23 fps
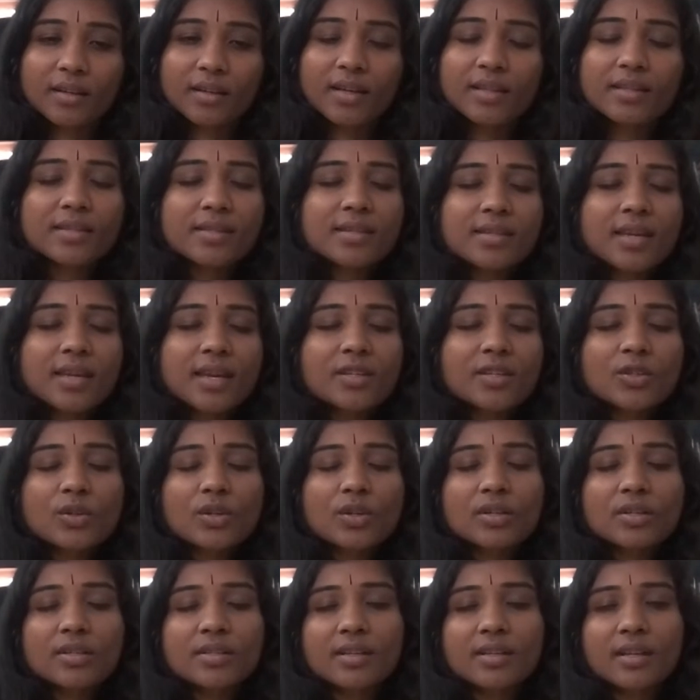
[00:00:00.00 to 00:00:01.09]
And say to
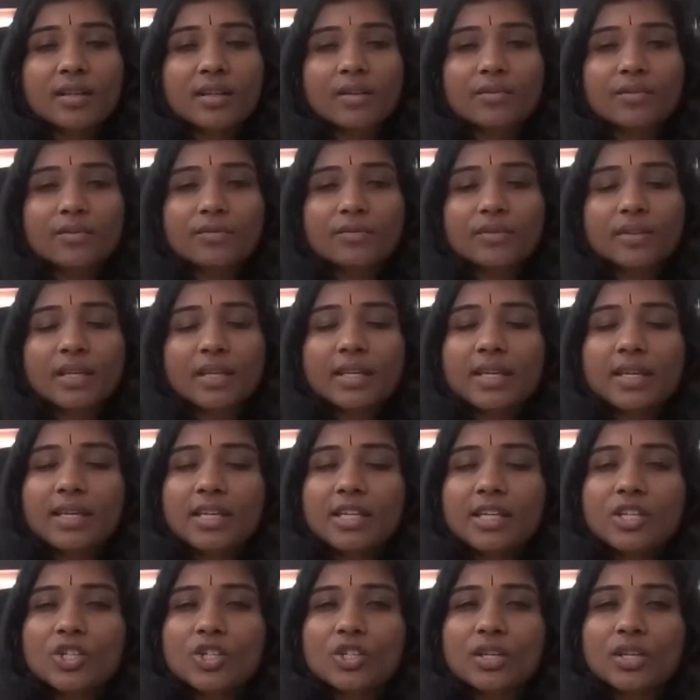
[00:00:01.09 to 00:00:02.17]
yourself,
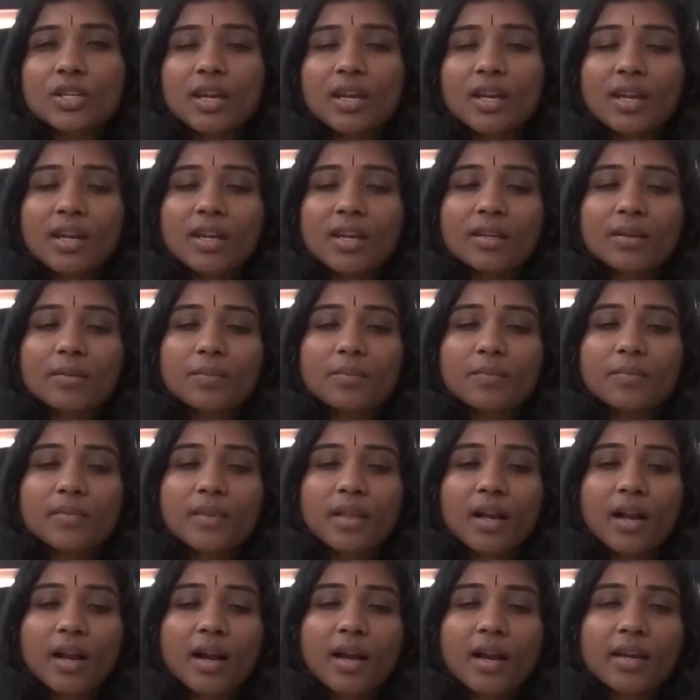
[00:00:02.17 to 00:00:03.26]
each day
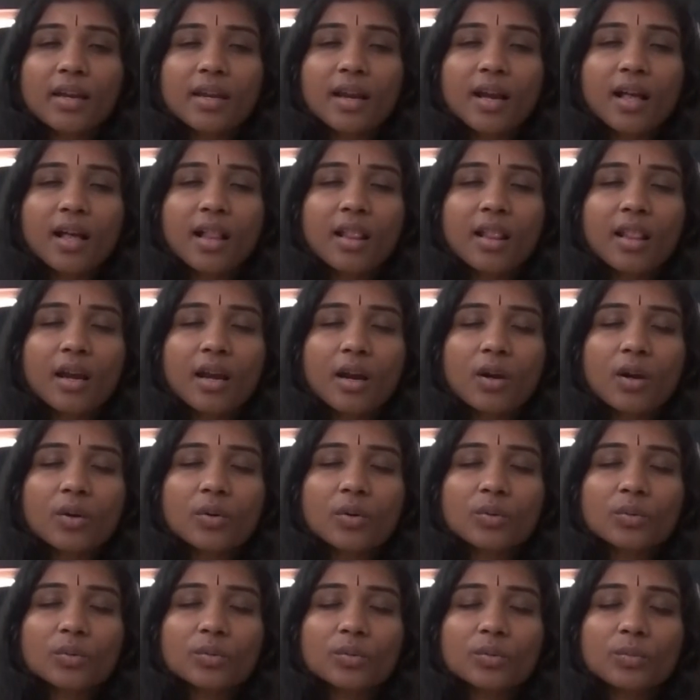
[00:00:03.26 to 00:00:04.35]
I
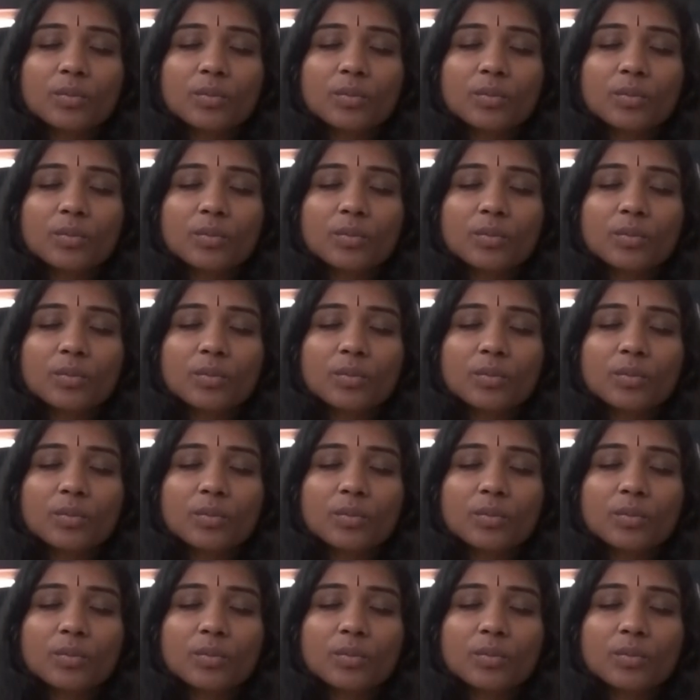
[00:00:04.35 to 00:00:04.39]
allow